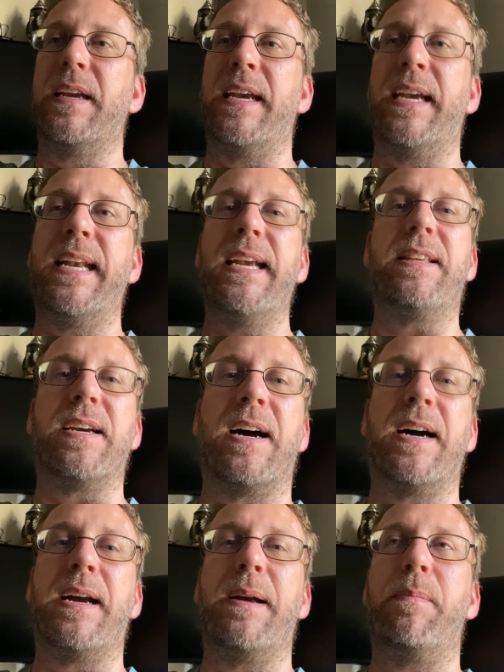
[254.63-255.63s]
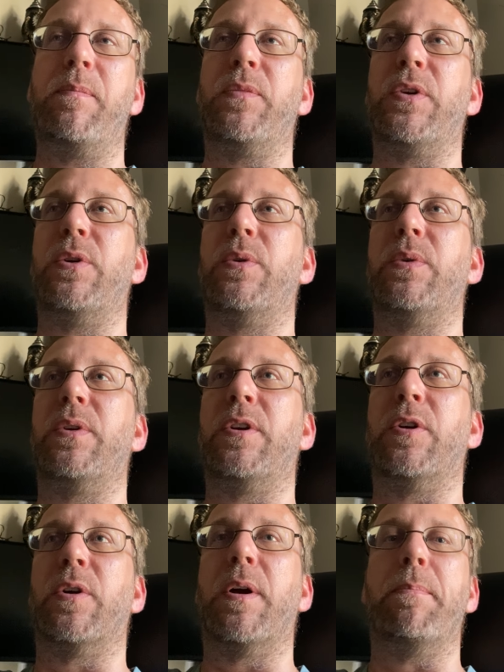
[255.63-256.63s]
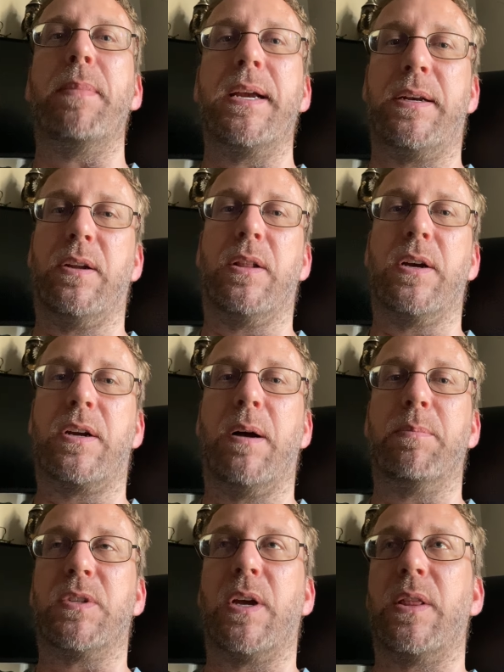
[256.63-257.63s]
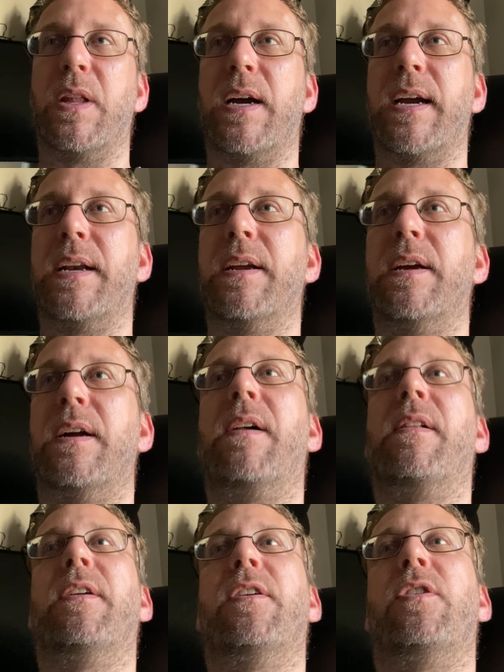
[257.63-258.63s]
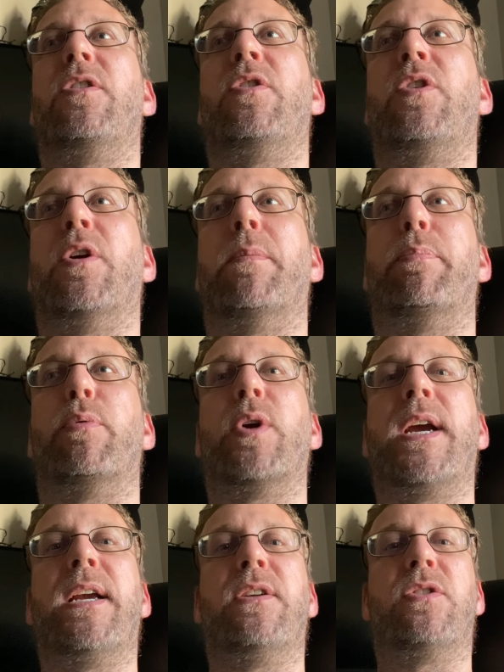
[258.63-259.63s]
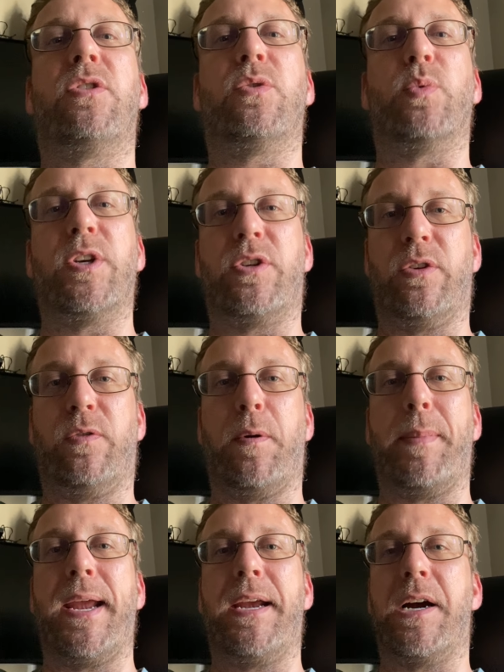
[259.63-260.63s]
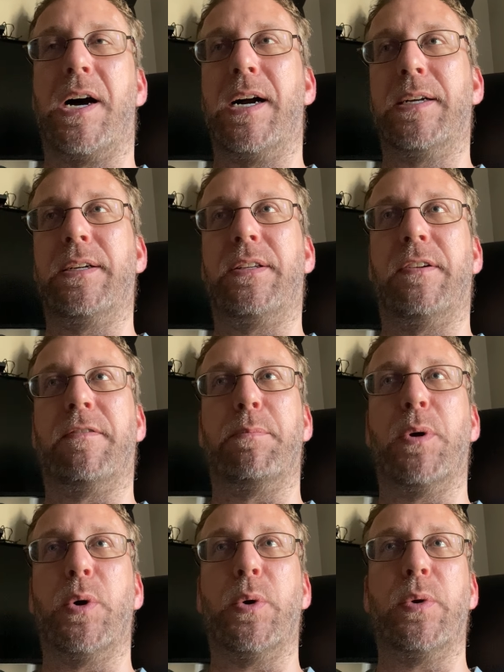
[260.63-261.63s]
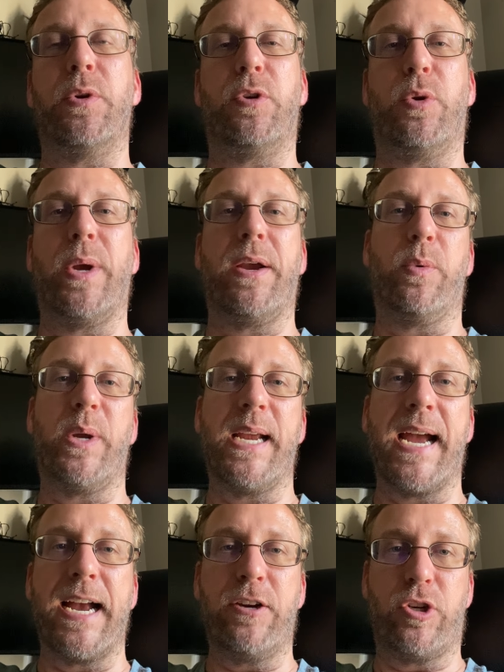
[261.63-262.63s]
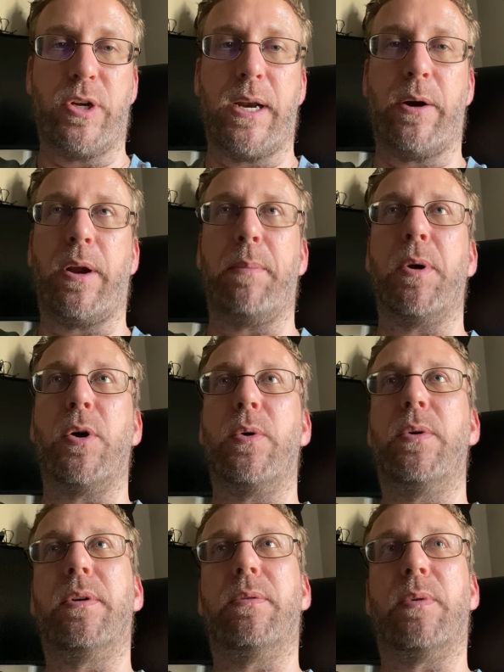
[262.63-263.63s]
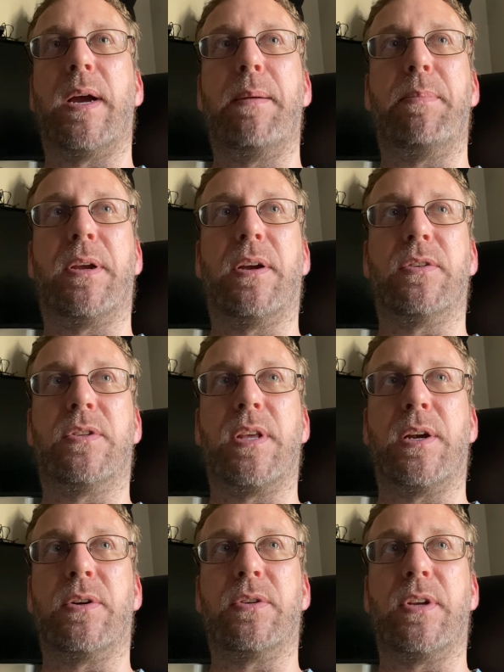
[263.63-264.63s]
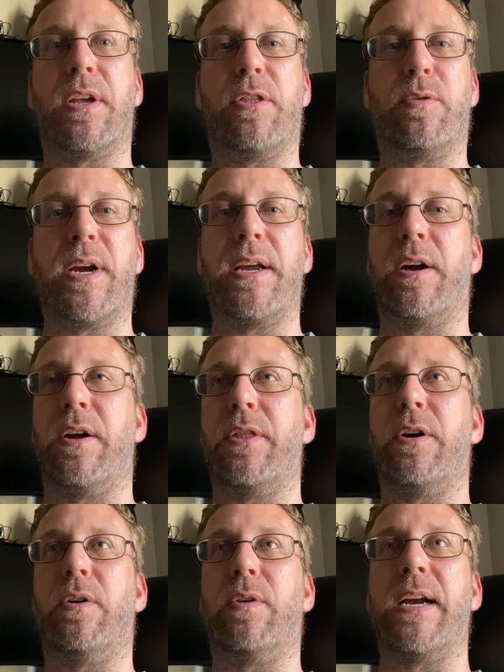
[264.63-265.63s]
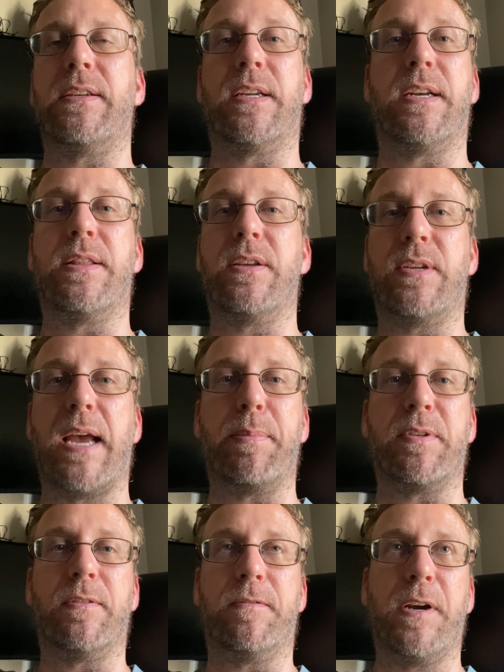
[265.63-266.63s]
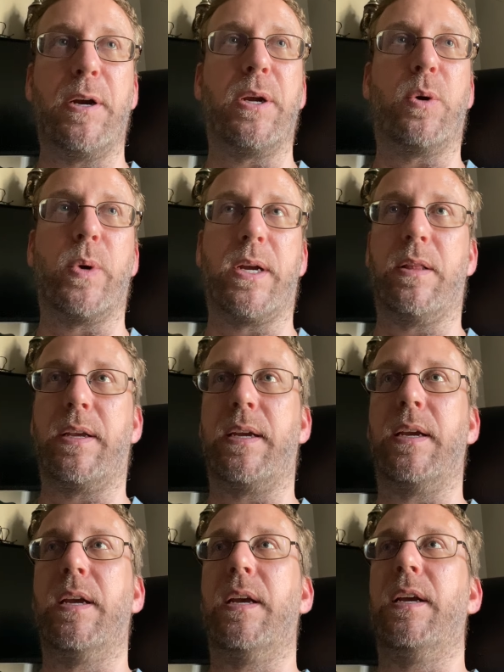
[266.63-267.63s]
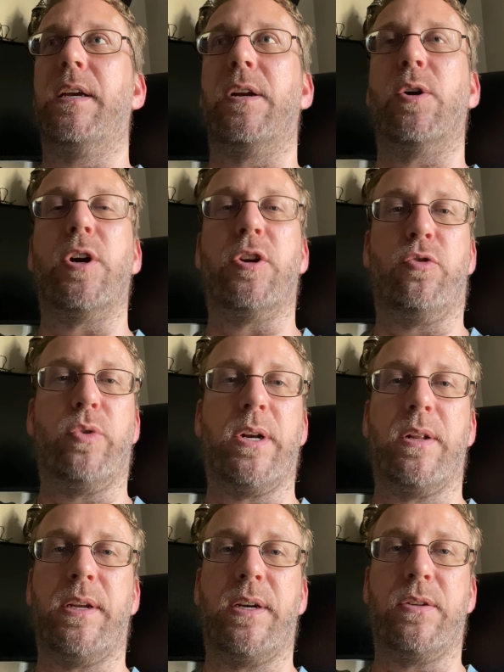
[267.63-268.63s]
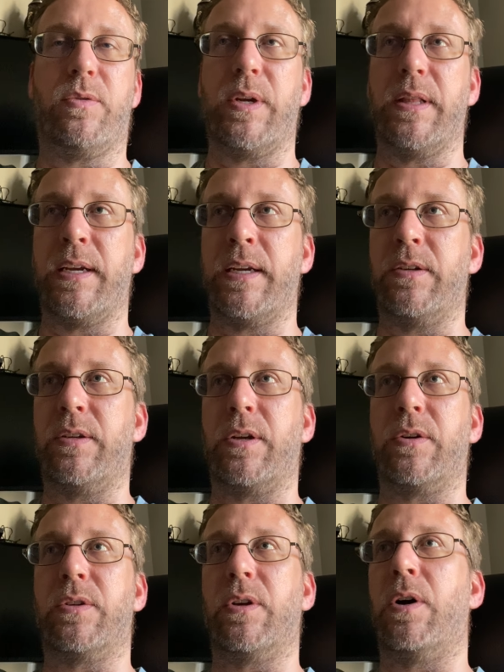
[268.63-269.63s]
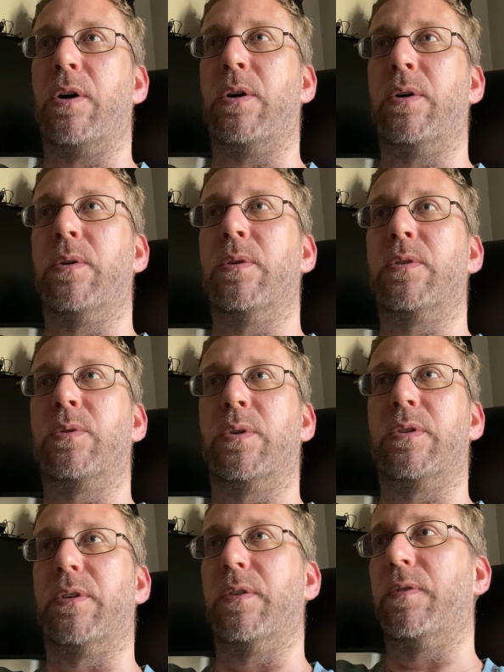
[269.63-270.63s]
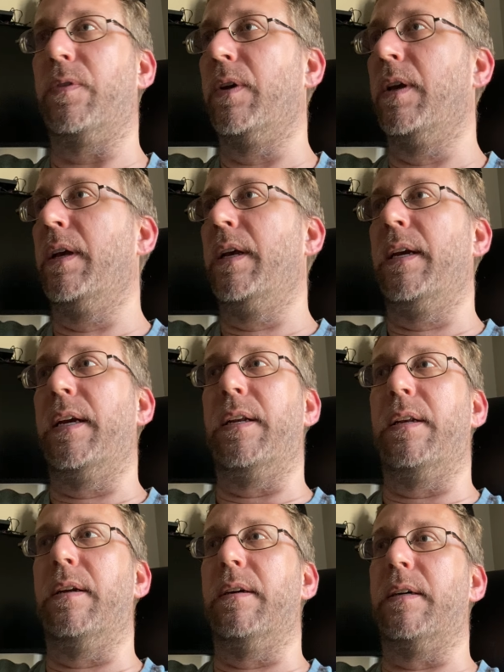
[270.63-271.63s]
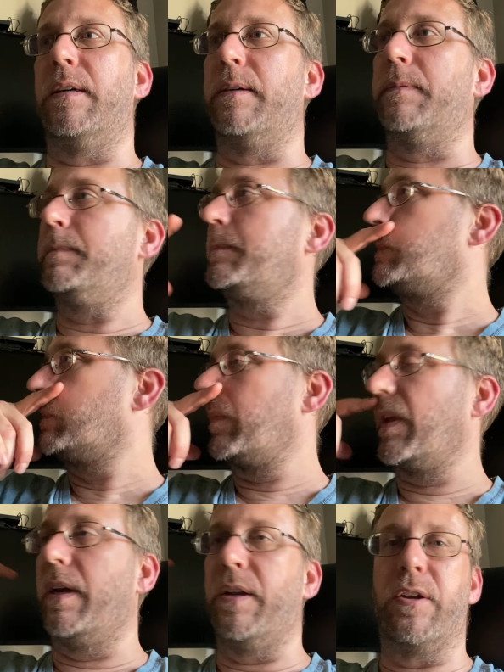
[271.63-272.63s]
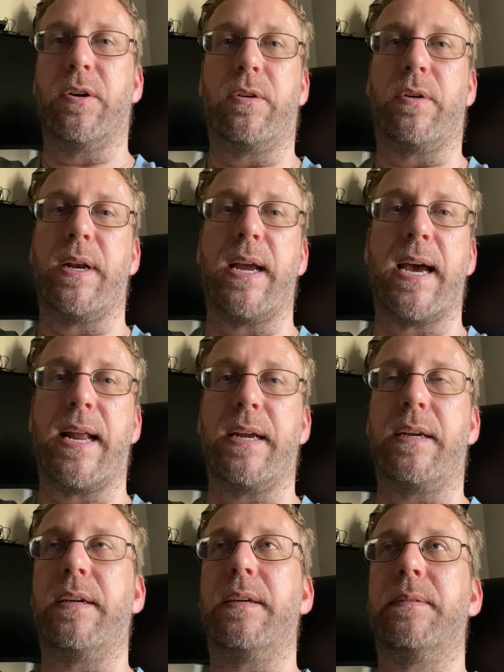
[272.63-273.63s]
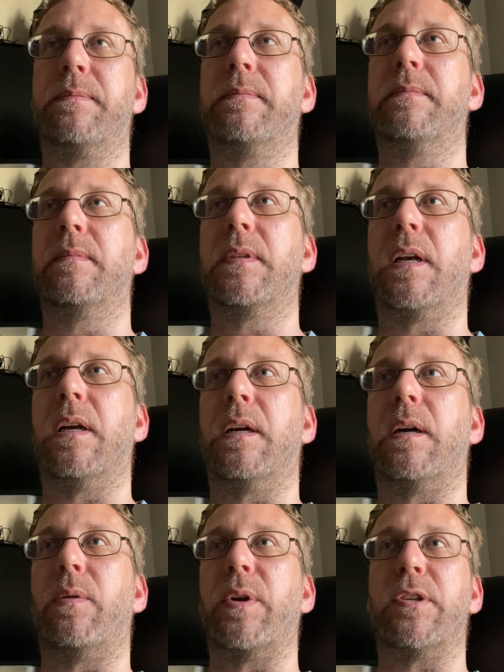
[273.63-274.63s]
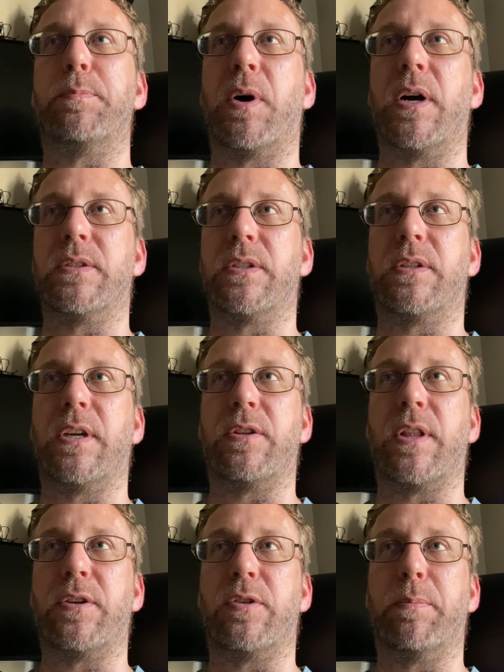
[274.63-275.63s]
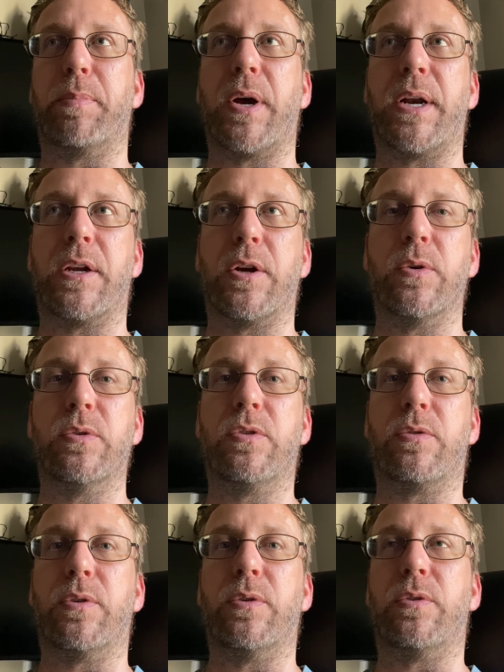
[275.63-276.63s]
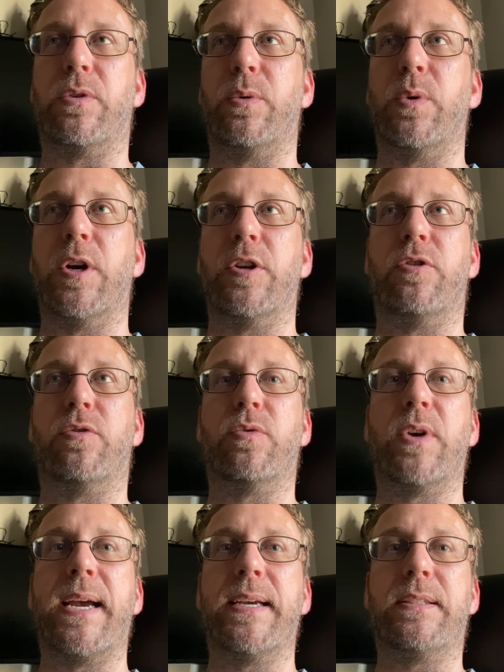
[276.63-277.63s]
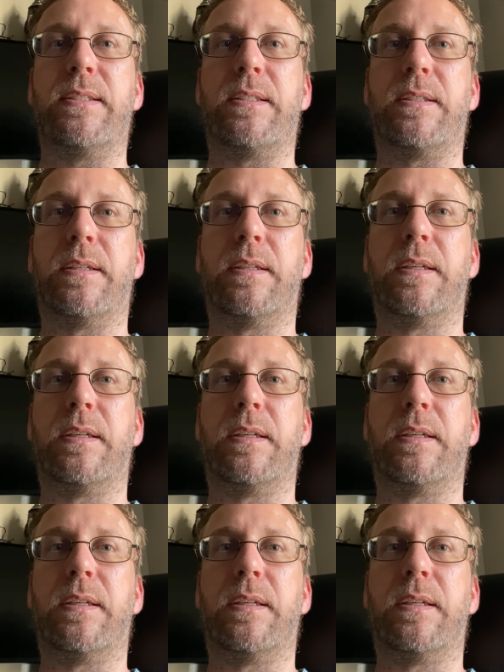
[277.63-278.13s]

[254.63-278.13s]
Anytime your amygdala comes online, your brain switches from a cognitive mode to a reactionary mode, right? Because there's a threat on the horizon, and this happens very quickly. Adrenaline is released. There's all sorts of endocrinatic responses that your body goes through to address